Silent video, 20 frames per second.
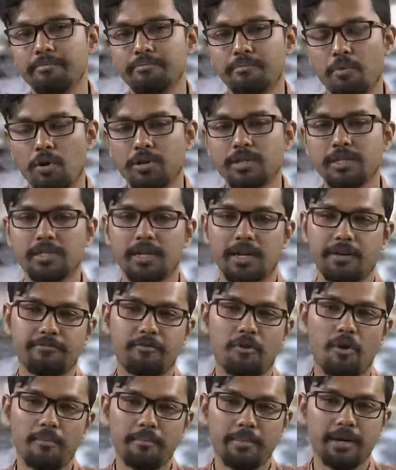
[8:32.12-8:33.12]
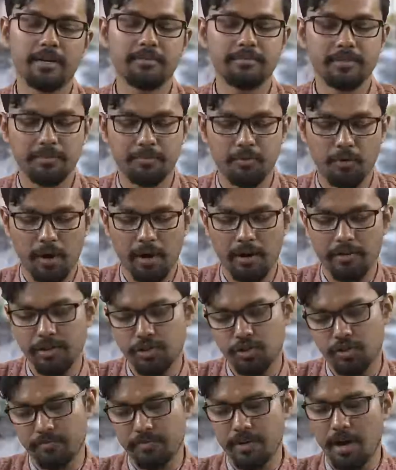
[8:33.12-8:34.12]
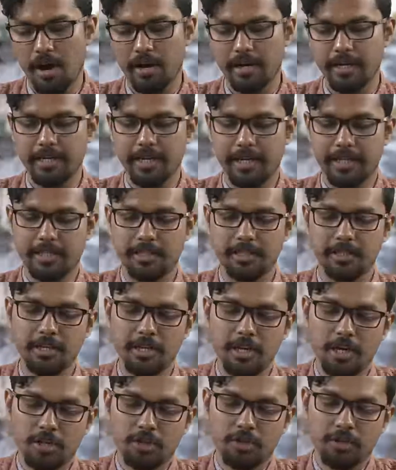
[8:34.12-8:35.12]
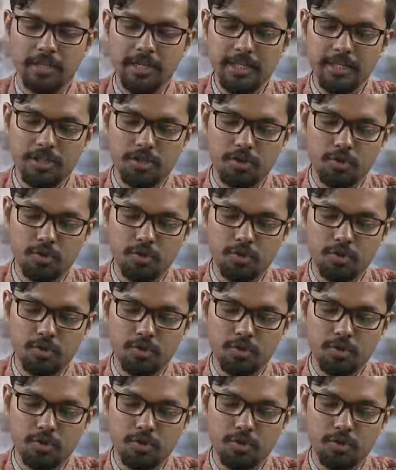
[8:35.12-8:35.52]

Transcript: important and form becomes the protagonist of the architecture so these